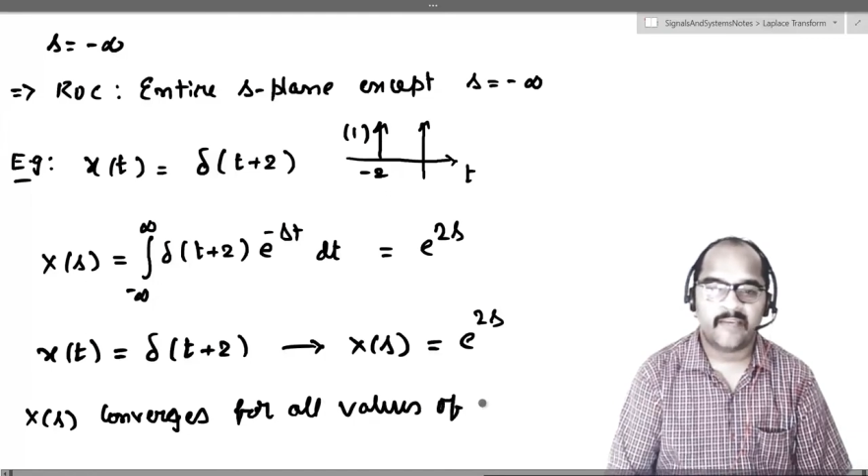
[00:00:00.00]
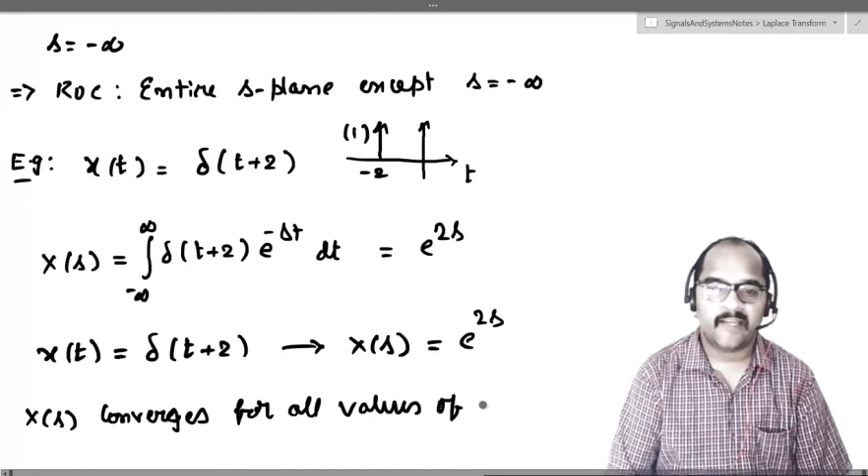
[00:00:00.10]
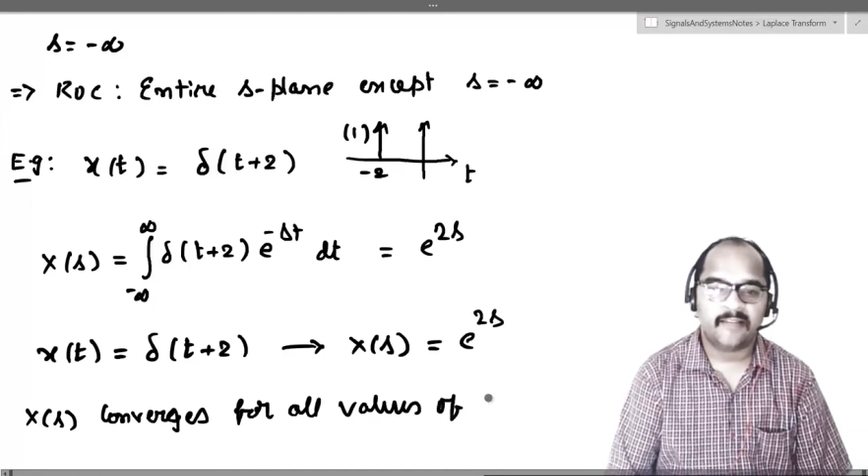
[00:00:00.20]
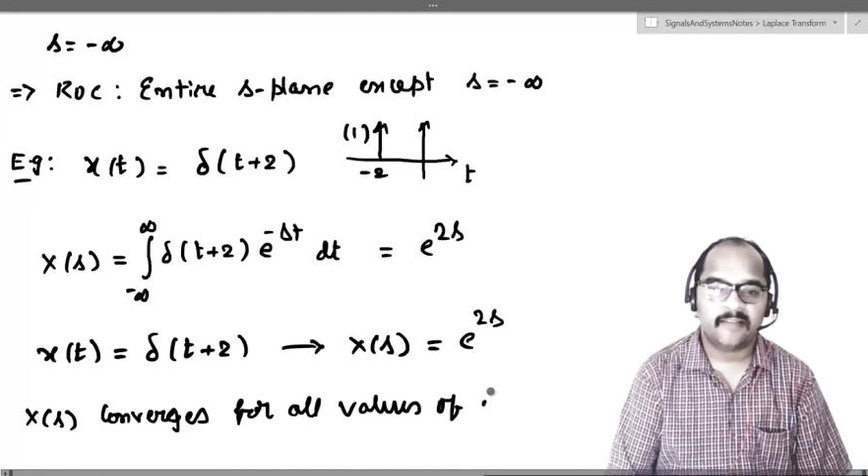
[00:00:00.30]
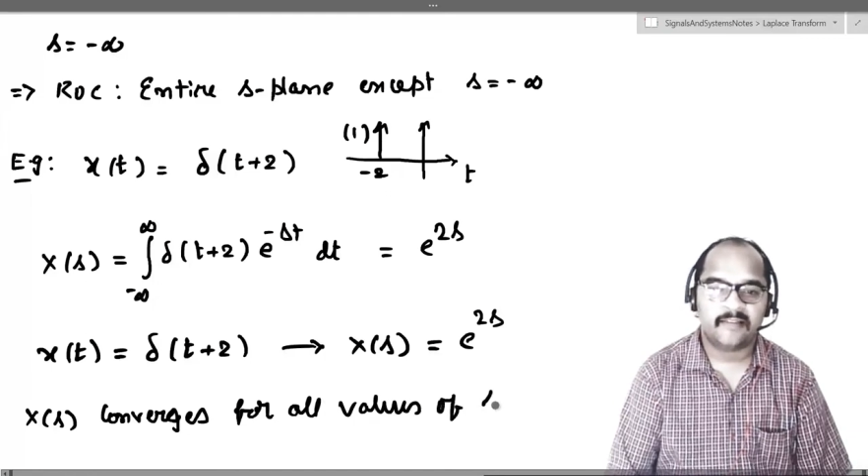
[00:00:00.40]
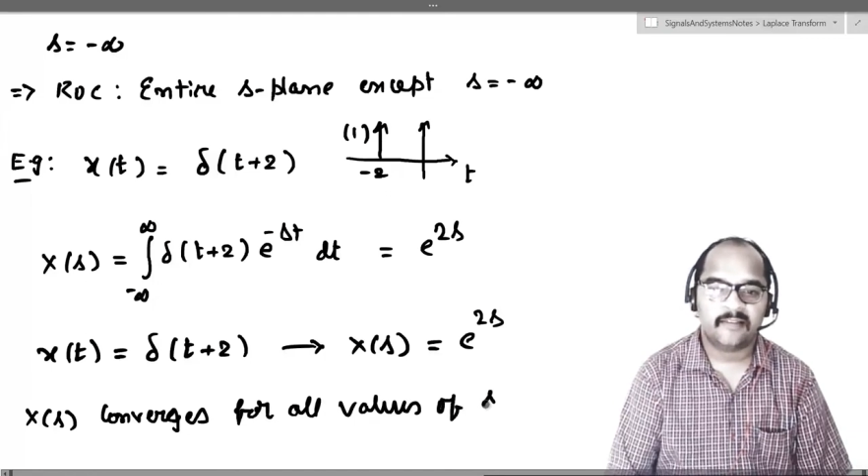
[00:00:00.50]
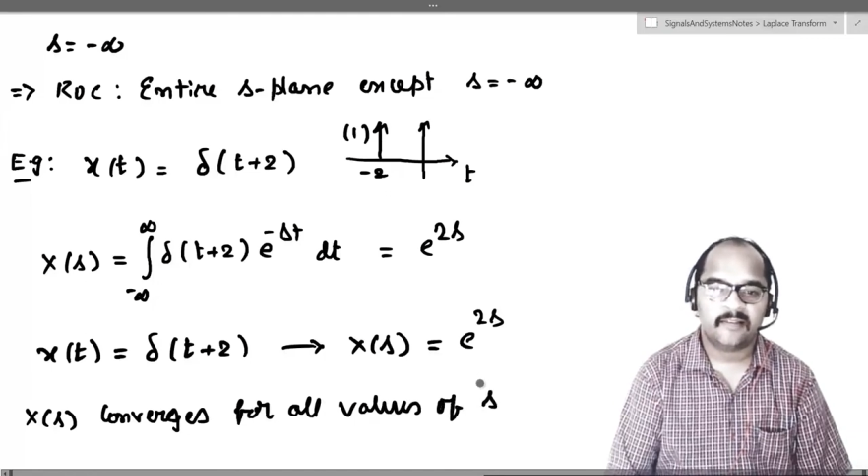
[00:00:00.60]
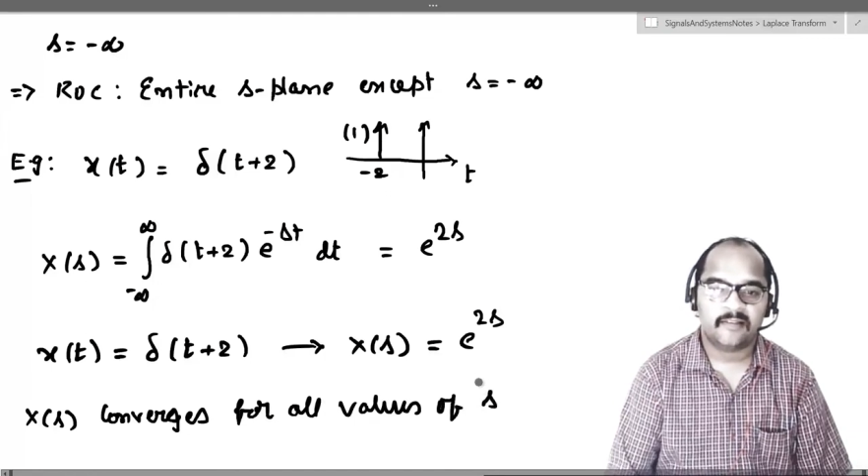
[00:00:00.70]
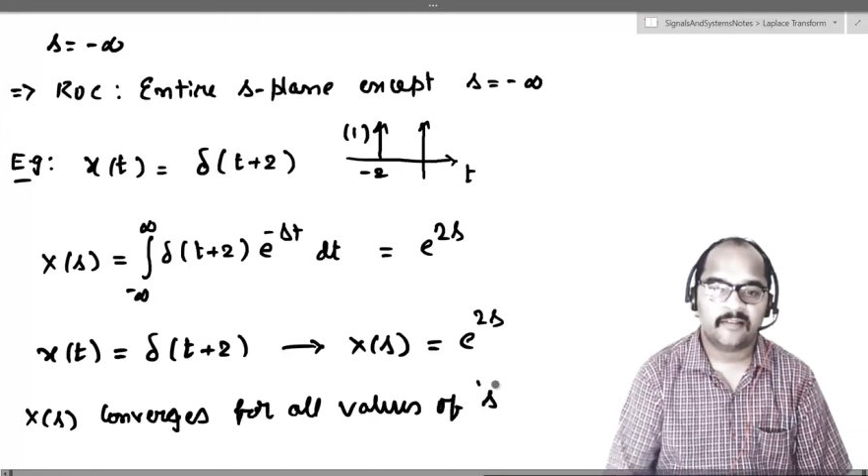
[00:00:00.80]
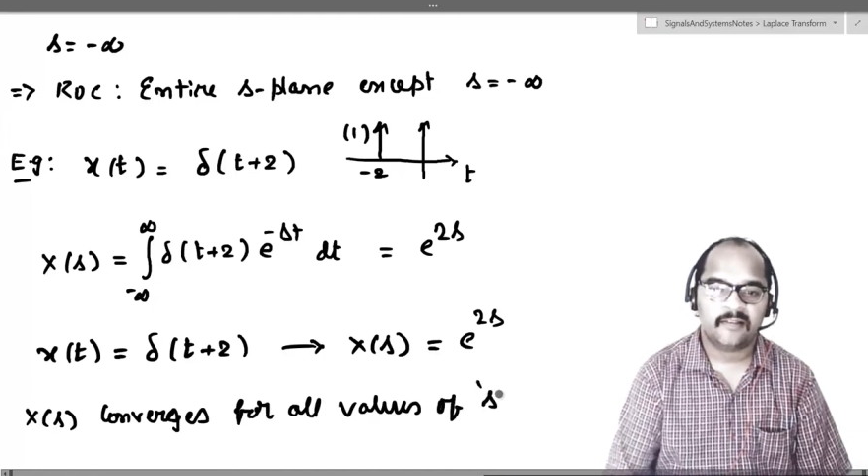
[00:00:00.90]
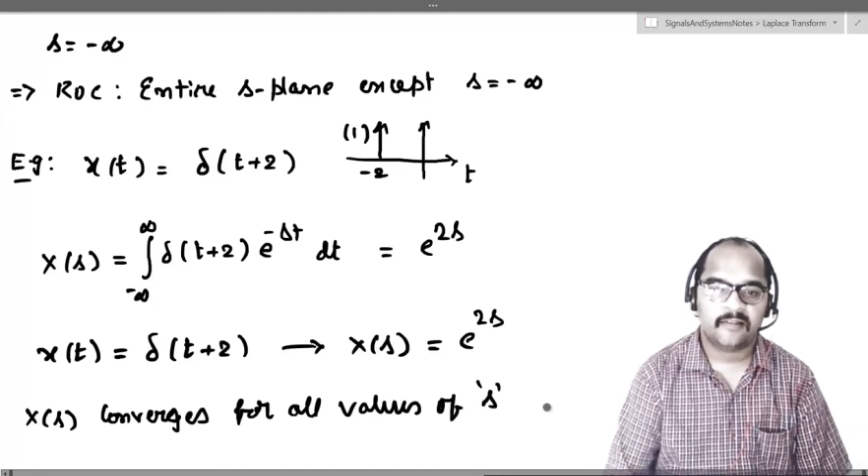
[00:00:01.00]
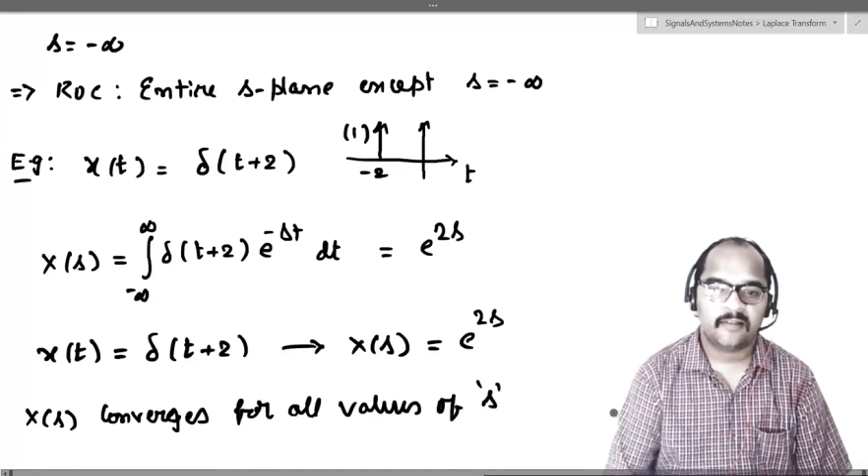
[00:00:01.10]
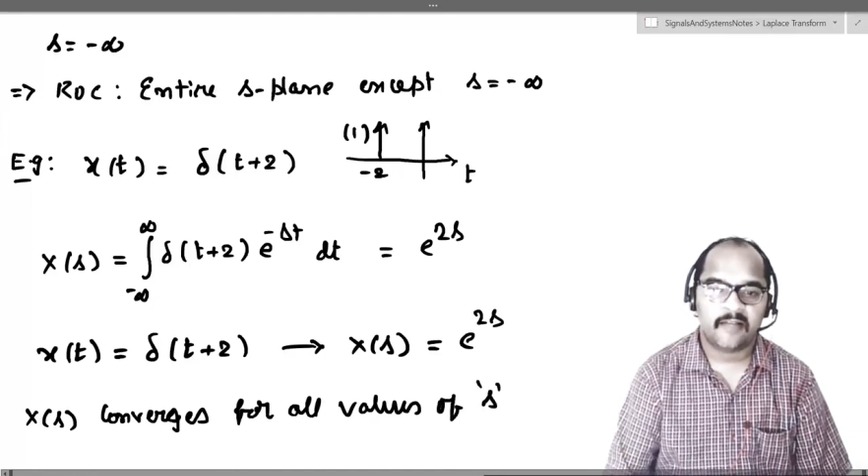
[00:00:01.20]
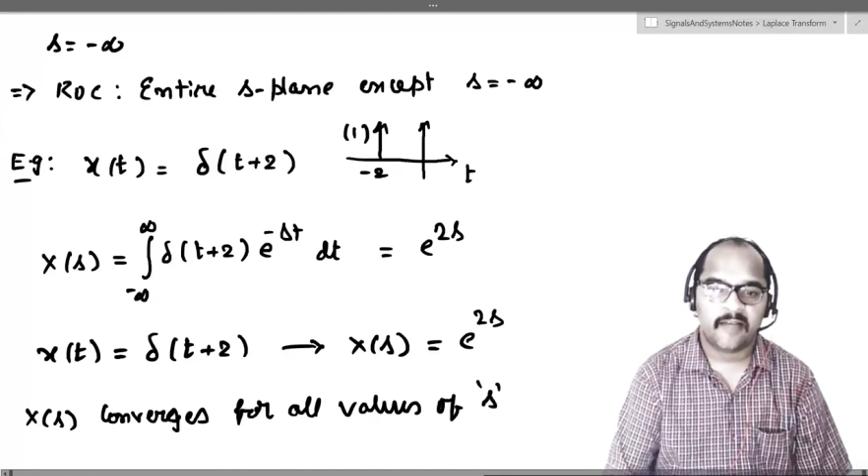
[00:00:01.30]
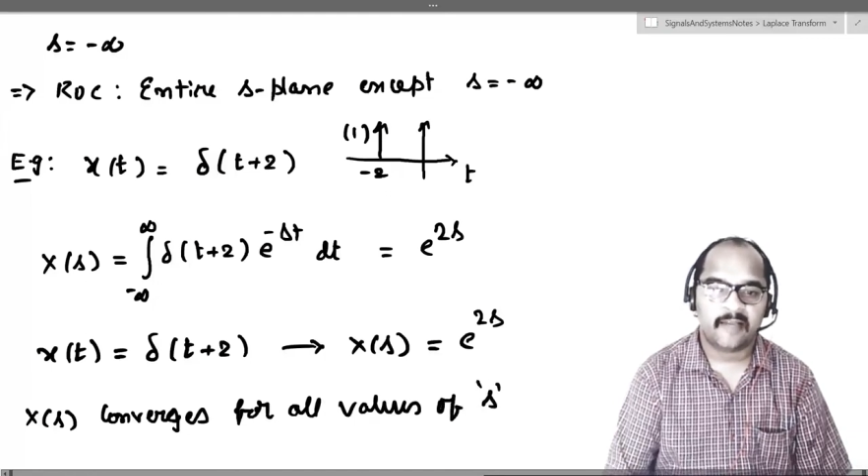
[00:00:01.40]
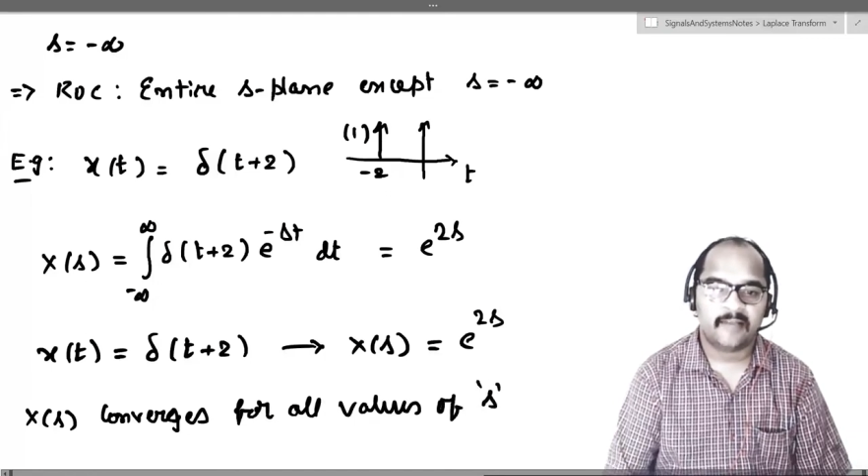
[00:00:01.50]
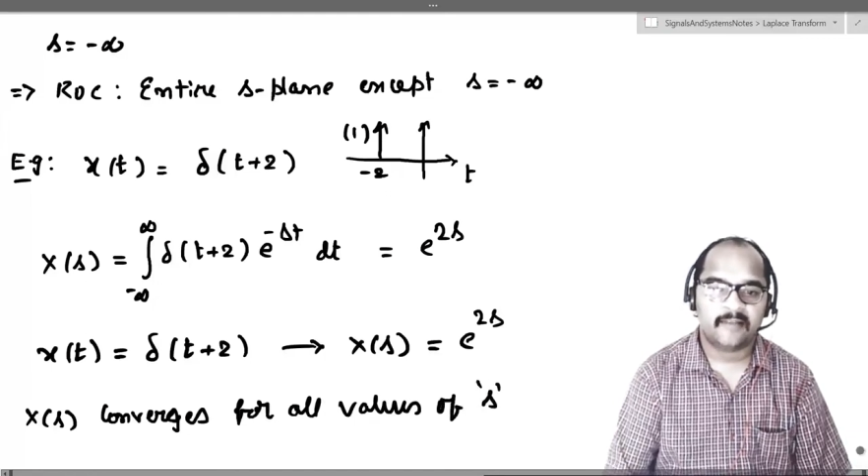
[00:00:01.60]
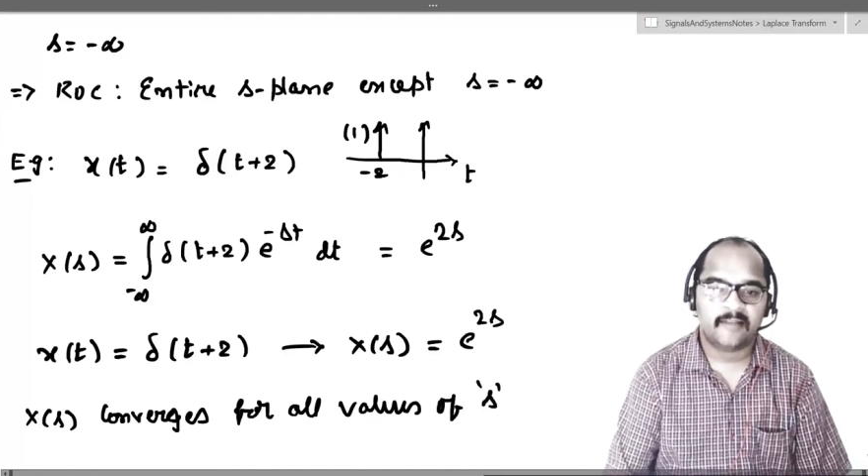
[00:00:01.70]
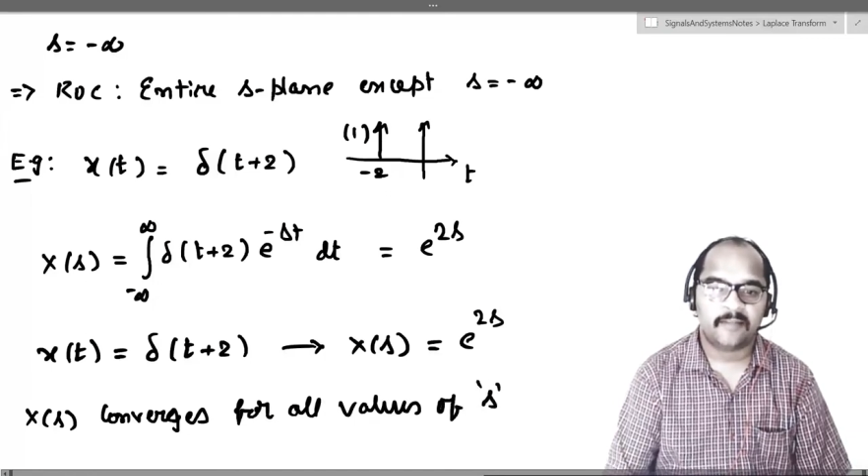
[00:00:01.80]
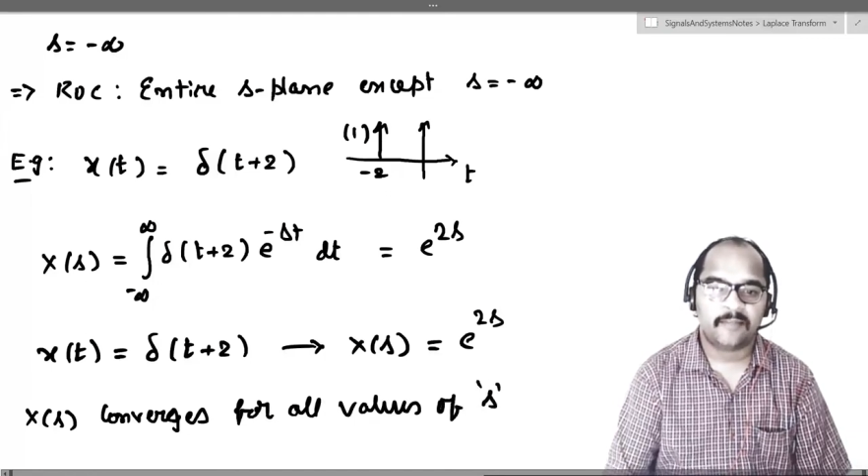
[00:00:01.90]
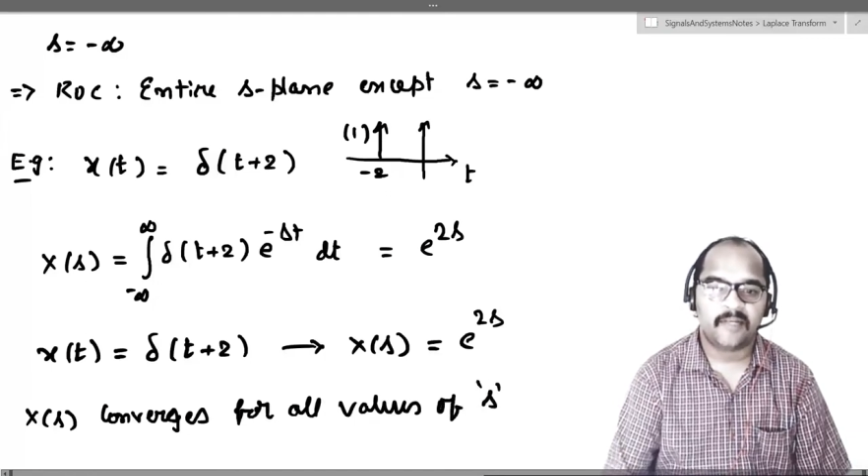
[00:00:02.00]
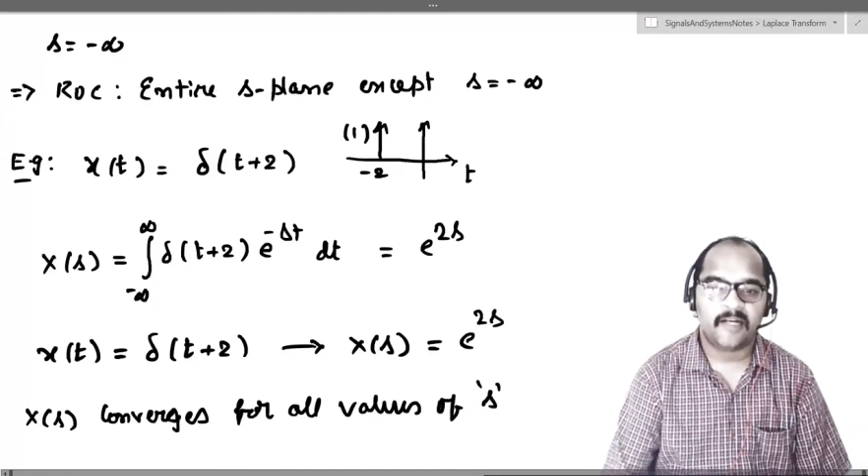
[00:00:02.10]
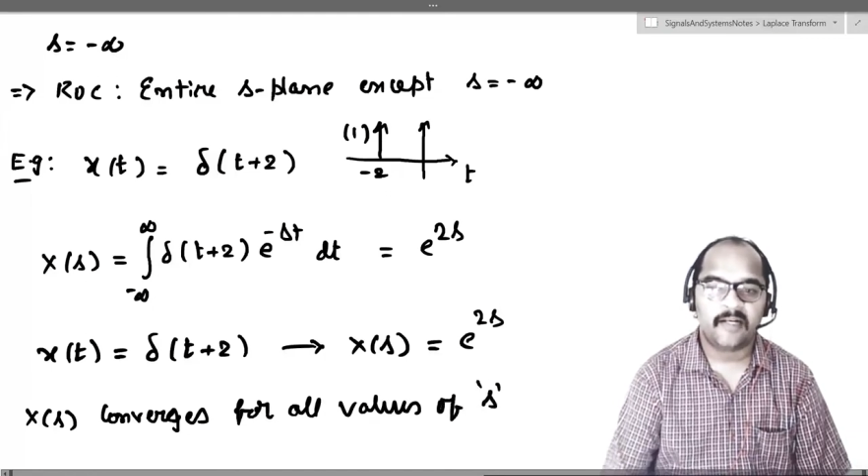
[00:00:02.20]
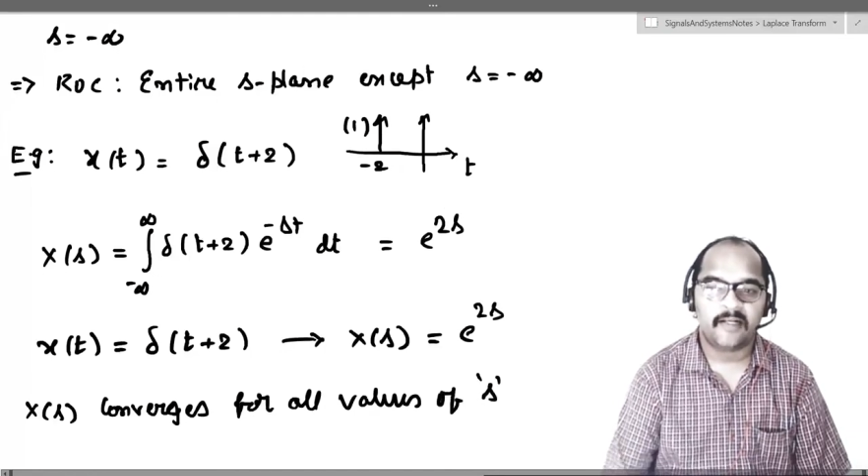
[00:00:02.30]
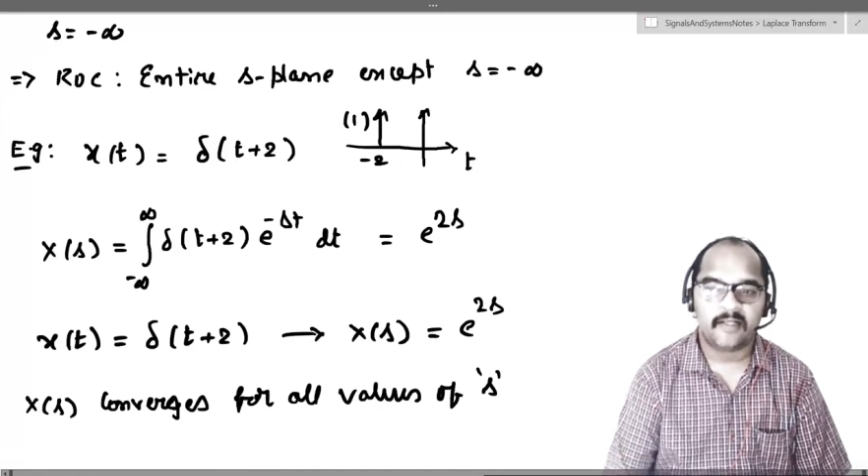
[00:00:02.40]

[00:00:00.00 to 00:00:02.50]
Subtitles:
S except at